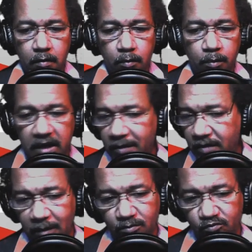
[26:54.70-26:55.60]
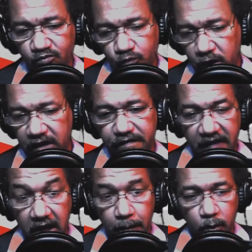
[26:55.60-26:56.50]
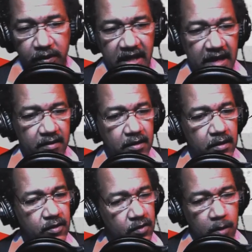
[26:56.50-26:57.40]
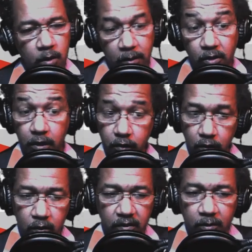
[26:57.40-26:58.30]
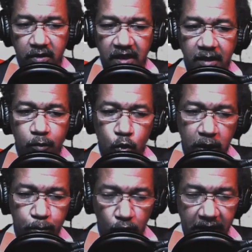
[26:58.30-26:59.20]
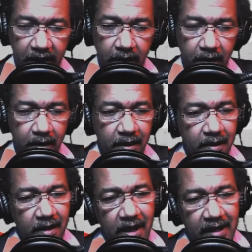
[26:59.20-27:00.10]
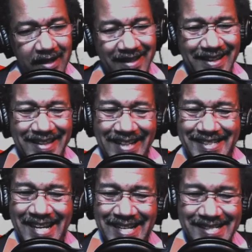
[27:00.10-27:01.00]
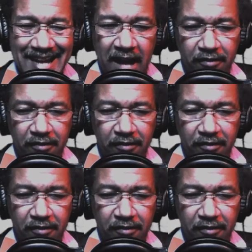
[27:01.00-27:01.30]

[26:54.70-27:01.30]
But I'm really fed up with that. So what I'm going to do is I'm going to take a quick break and get that taste out of